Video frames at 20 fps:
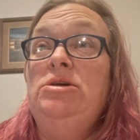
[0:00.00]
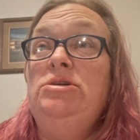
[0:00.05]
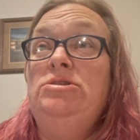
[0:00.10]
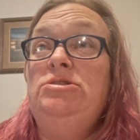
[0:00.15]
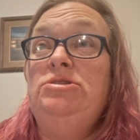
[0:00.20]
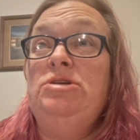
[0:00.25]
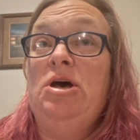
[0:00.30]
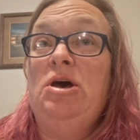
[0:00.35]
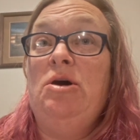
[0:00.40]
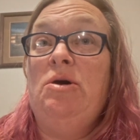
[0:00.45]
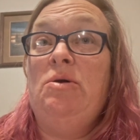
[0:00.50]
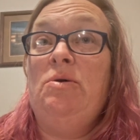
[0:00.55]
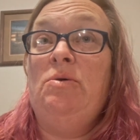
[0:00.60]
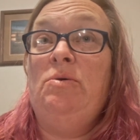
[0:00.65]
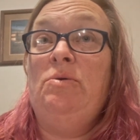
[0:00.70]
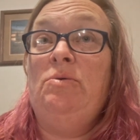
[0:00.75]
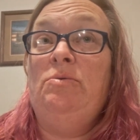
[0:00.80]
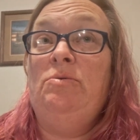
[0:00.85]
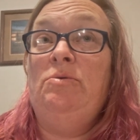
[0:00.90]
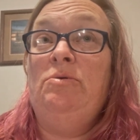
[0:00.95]

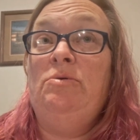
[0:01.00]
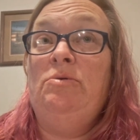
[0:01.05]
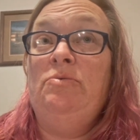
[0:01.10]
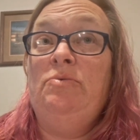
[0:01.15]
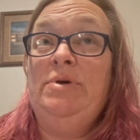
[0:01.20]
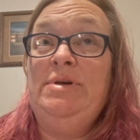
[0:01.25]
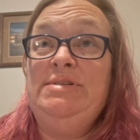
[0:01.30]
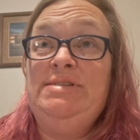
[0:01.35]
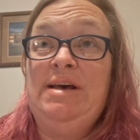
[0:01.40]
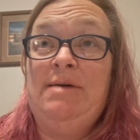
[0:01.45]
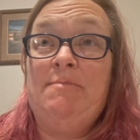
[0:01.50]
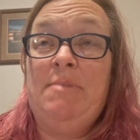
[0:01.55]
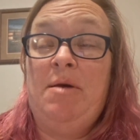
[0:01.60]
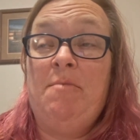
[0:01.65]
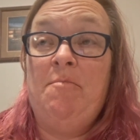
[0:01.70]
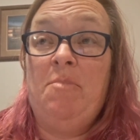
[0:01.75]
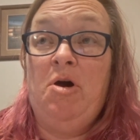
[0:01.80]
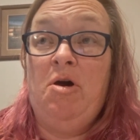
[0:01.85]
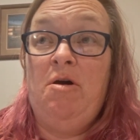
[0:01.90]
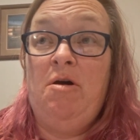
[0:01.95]
so we sent
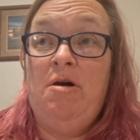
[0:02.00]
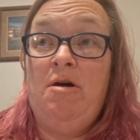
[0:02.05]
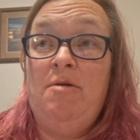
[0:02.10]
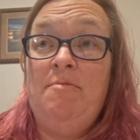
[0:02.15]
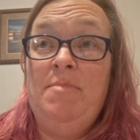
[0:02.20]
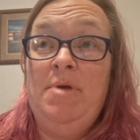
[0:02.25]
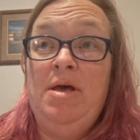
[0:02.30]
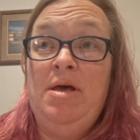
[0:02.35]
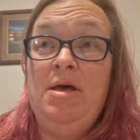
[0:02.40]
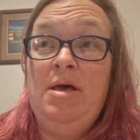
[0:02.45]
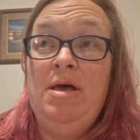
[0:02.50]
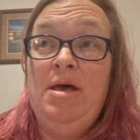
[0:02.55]
my mom